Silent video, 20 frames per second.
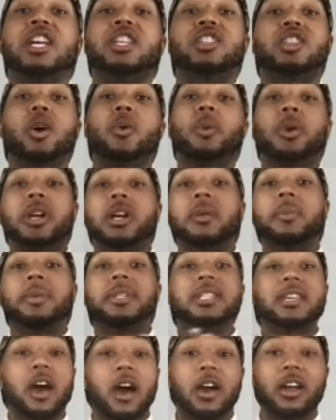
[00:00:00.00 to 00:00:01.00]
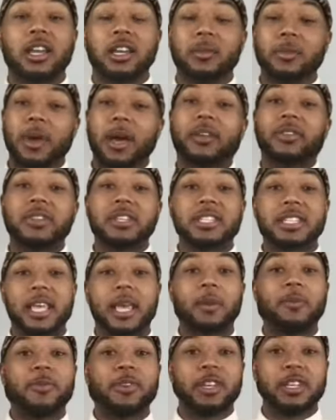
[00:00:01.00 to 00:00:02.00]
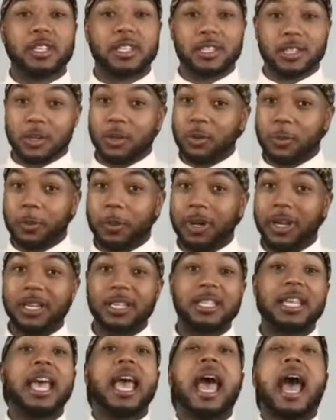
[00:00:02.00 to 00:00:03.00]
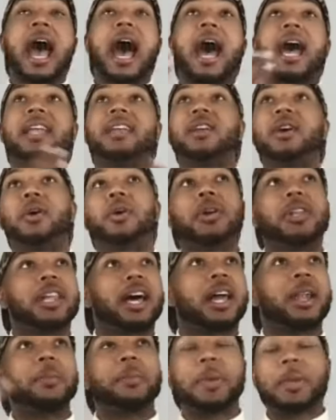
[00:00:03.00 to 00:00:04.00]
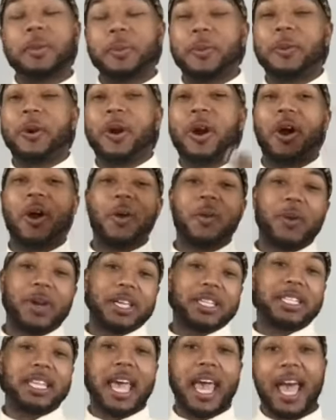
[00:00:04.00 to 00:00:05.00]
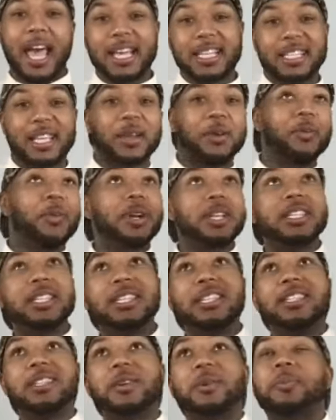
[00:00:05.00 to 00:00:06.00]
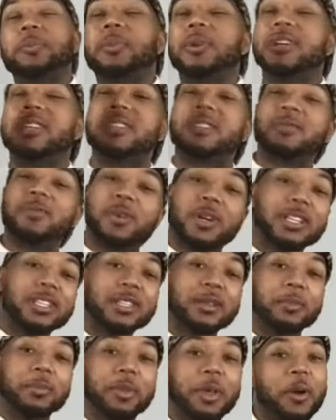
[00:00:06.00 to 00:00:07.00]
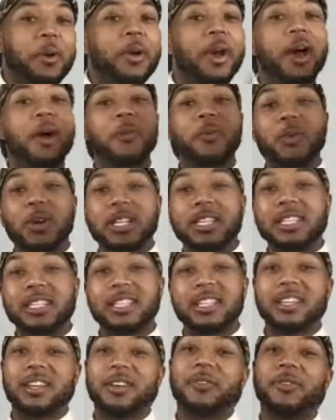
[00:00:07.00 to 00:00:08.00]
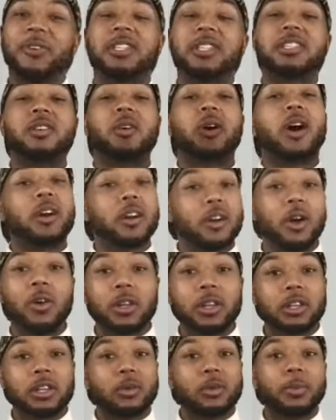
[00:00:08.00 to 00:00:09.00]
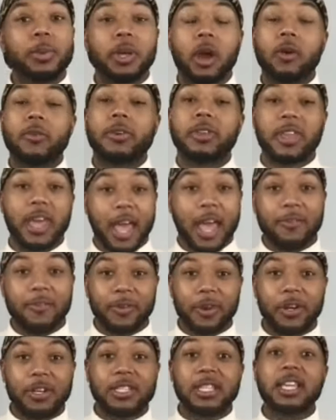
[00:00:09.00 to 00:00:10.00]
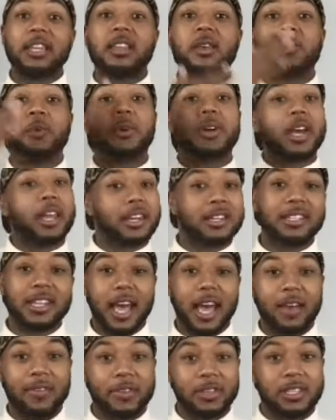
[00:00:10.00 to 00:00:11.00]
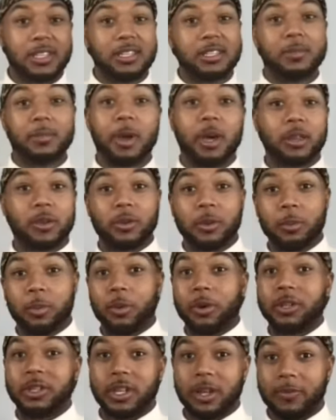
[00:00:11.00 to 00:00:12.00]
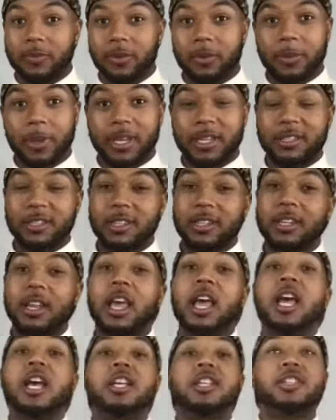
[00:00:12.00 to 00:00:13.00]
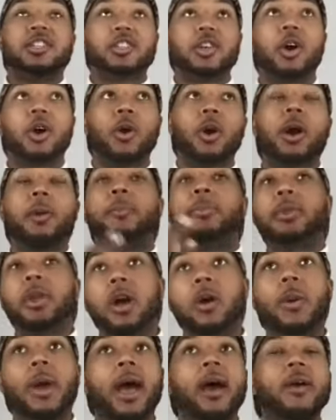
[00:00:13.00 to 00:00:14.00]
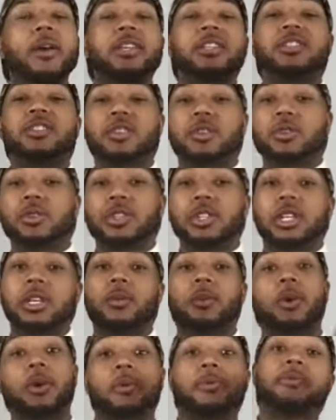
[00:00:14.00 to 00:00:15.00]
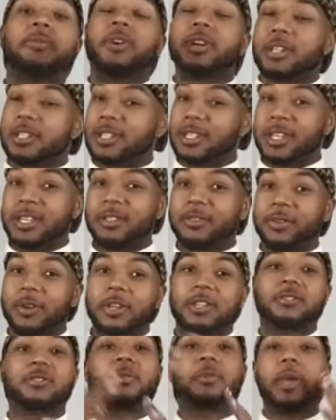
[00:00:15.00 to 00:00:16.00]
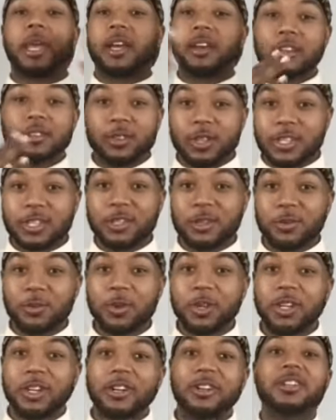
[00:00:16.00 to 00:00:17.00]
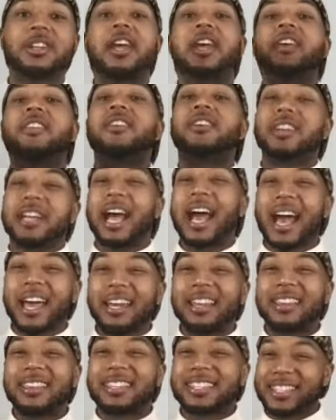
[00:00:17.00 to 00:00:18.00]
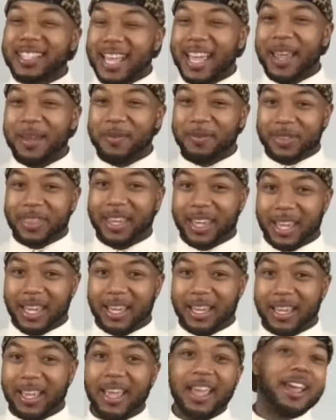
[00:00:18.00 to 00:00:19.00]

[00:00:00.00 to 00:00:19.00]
So we're gonna be talking about the Sam Villa Silk Press. I know a lot of people always ask, like, what's a silk press? What's a blowout? What's the difference? So I'll go a little bit over that first, and then we'll kind of dive into some other important information. So a blowout is usually, well, first things first, from hairdresser world, they're kind of the same thing.